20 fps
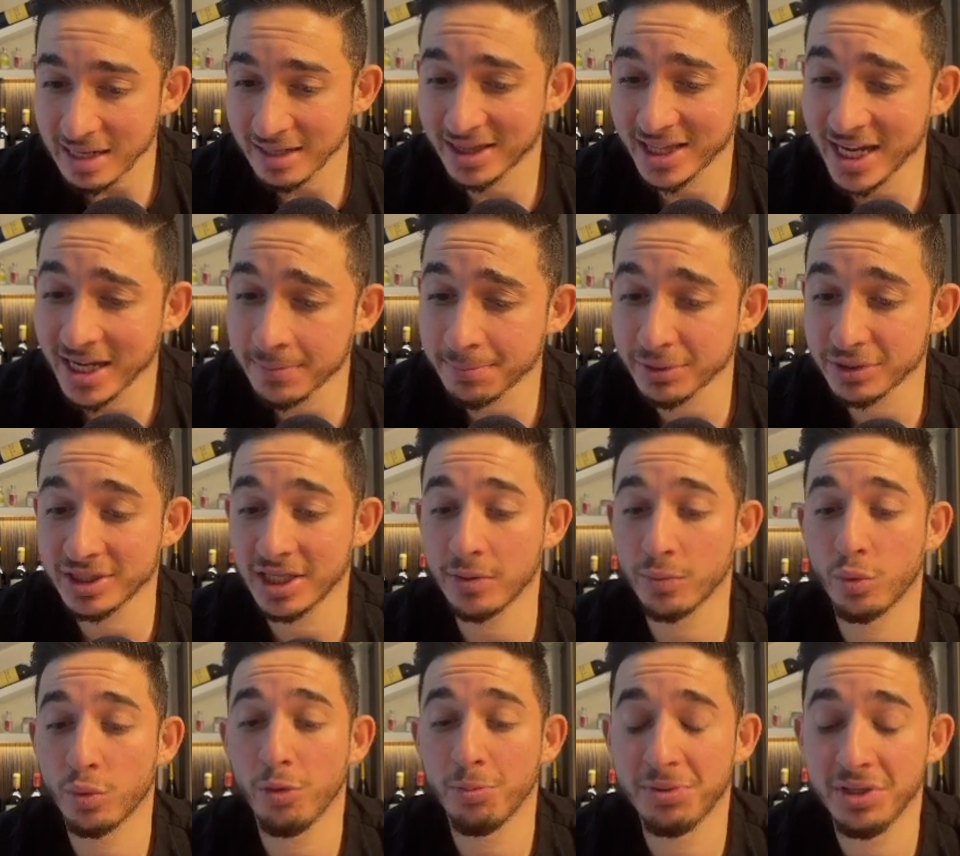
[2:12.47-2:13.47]
ten percent
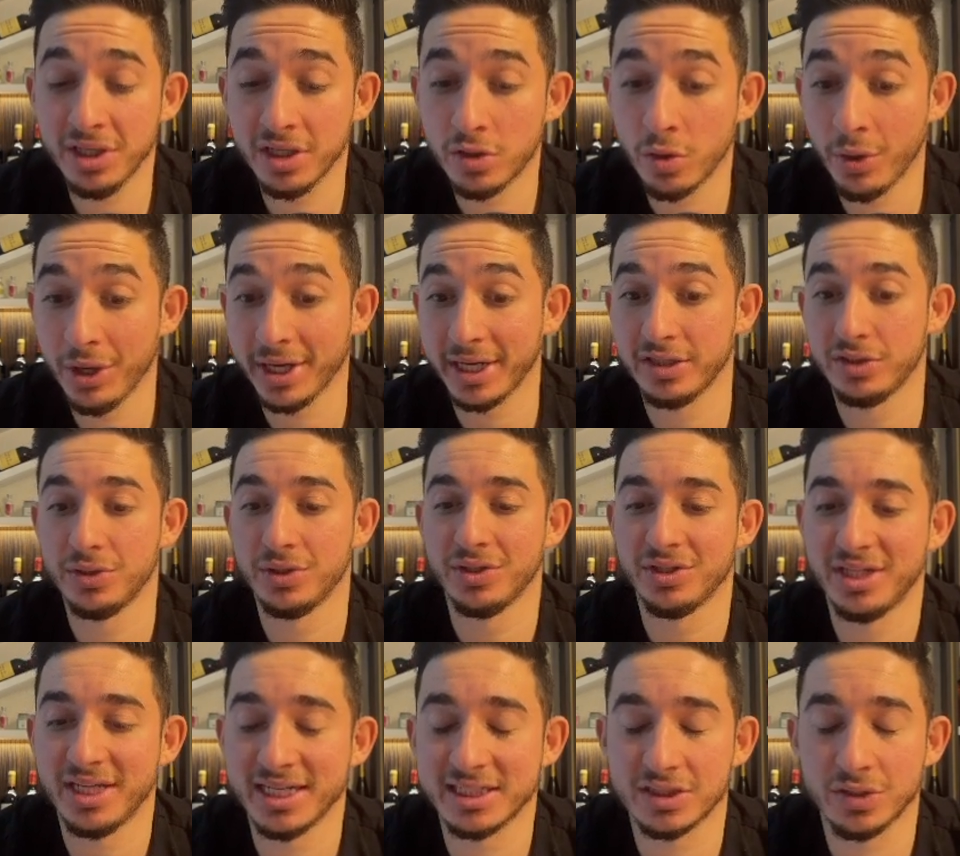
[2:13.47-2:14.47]
will be going into the
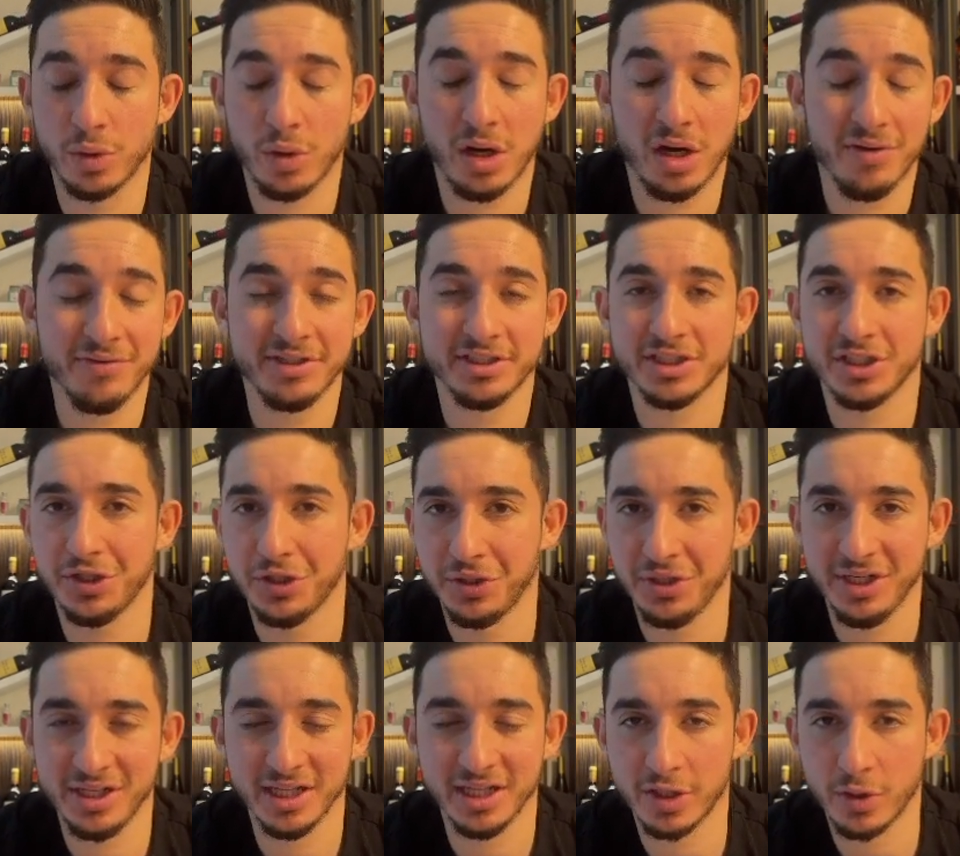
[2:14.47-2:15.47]
deck, so obviously you
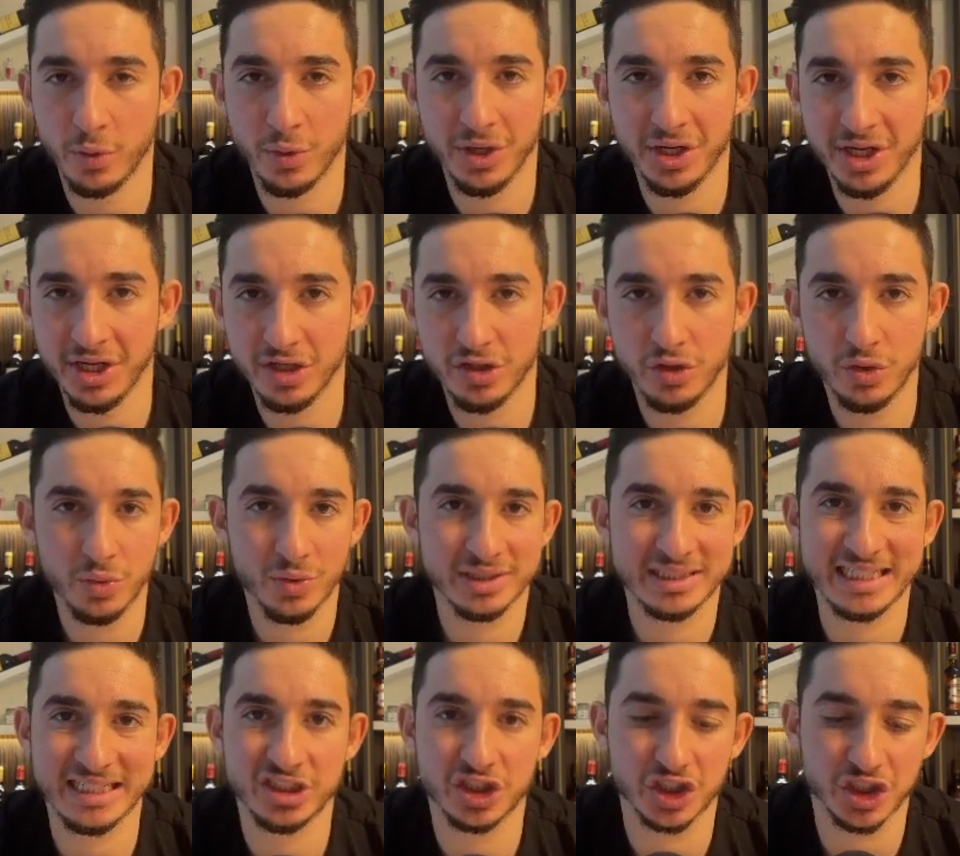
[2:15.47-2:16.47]
need liquidity to
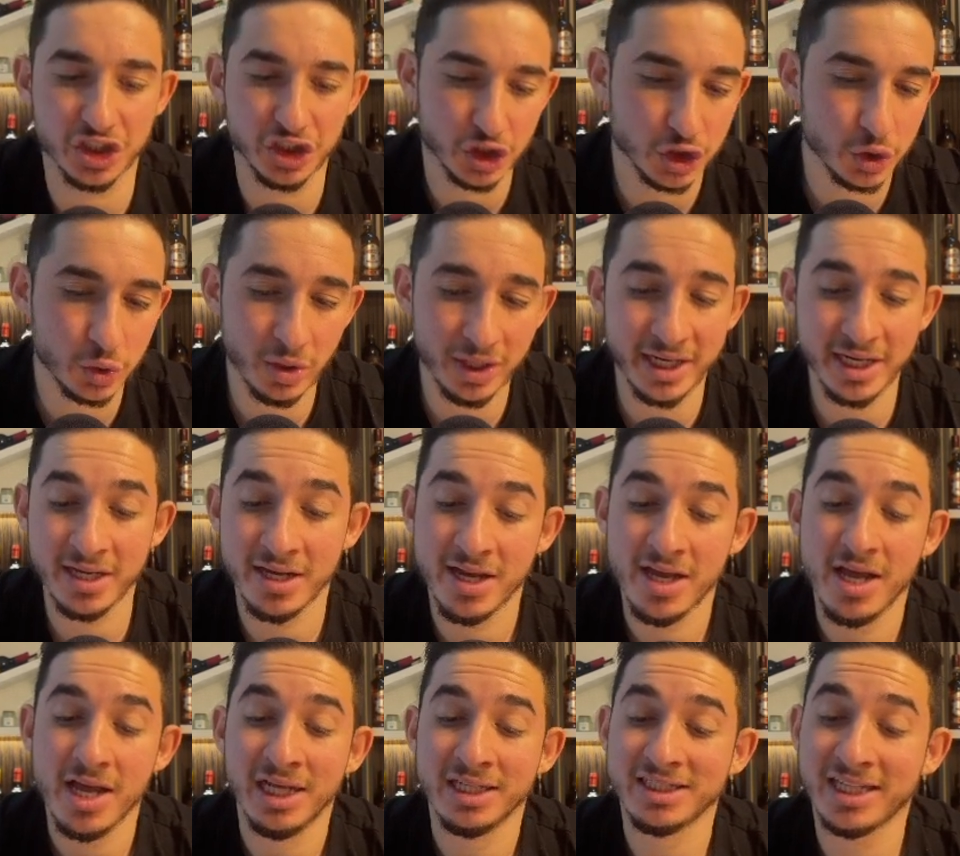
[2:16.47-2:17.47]
essentially trade.
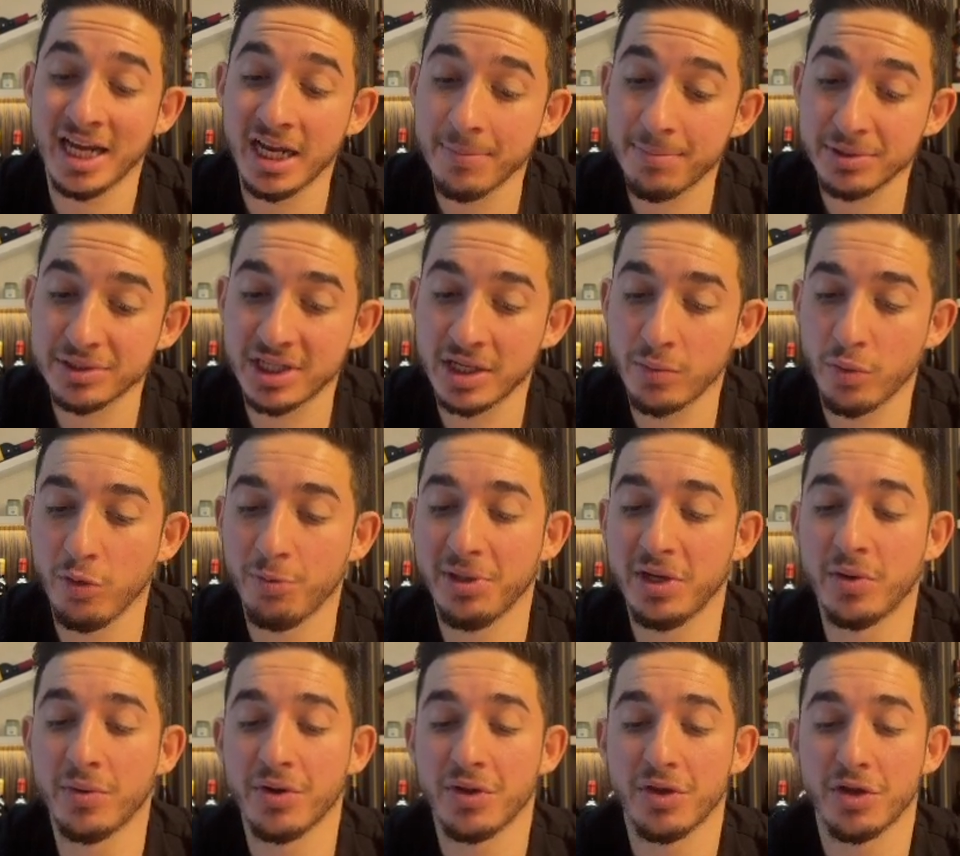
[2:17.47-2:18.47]
ten percent will be
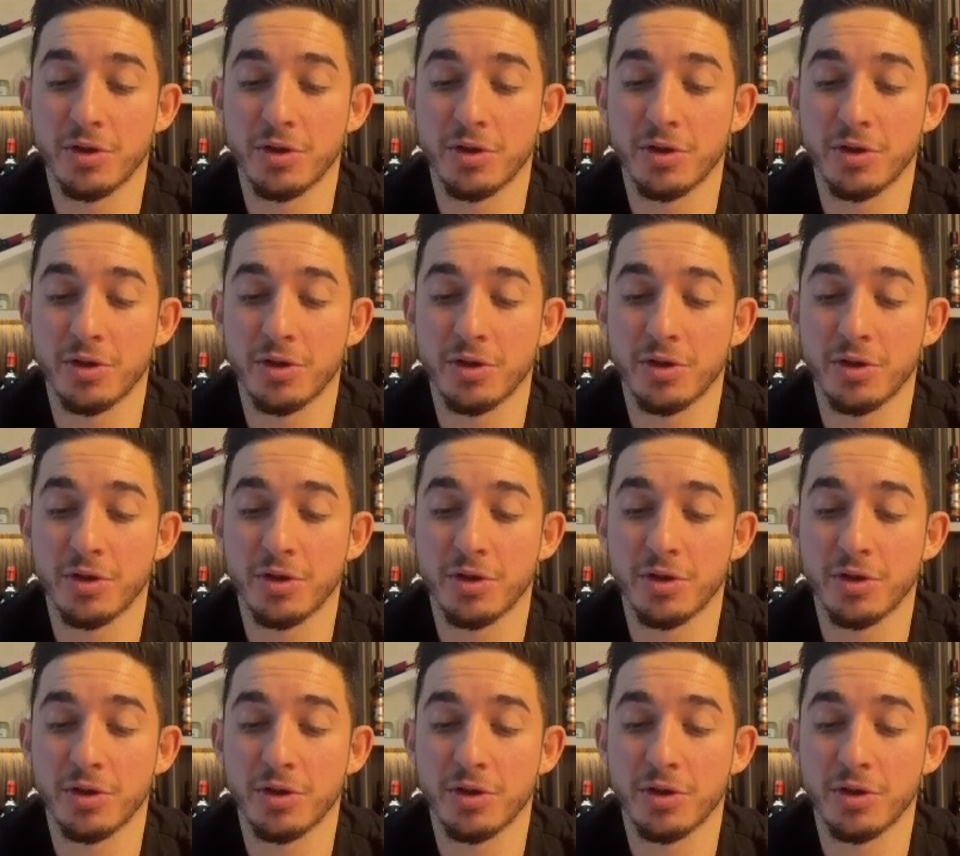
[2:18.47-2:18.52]
going to the